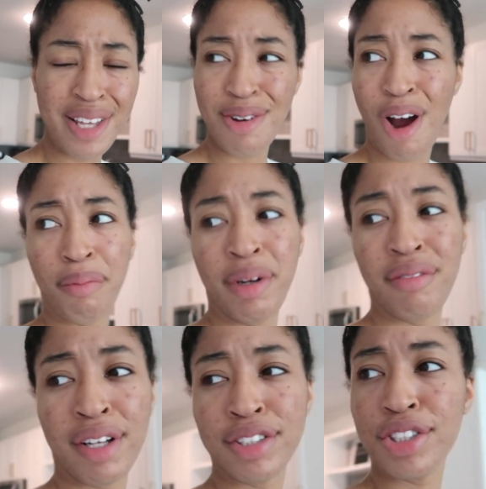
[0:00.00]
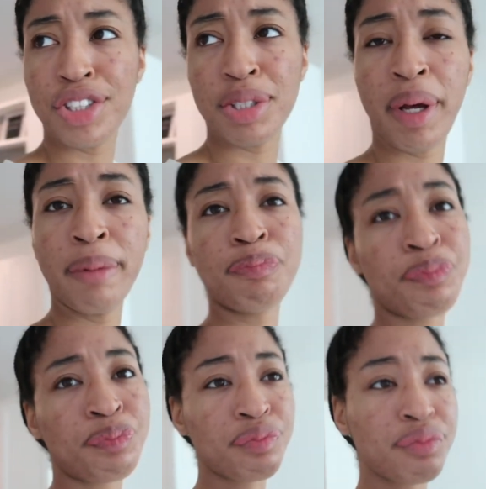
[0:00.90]
it's so hard for me to find churches. But
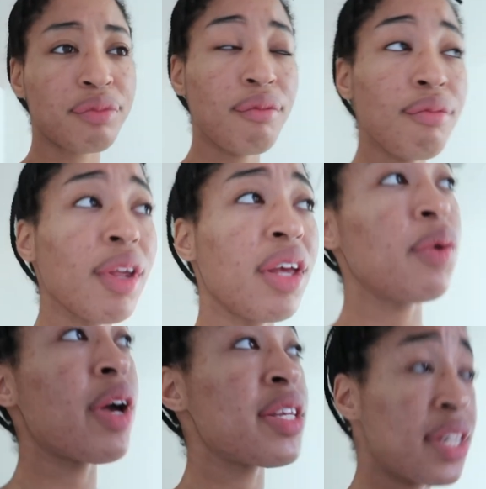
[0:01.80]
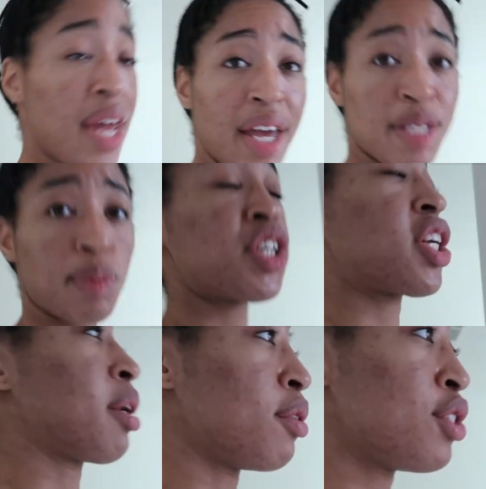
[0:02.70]
anyways, today is
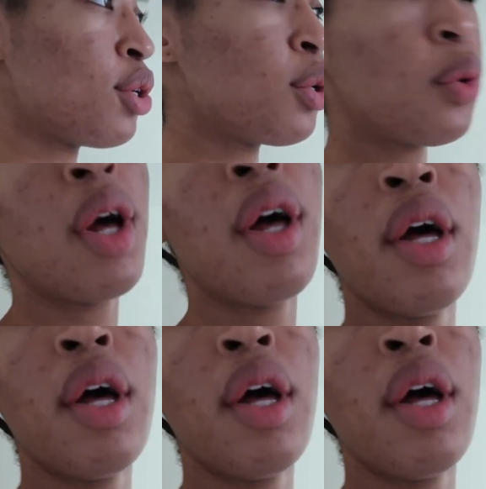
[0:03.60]
project number two.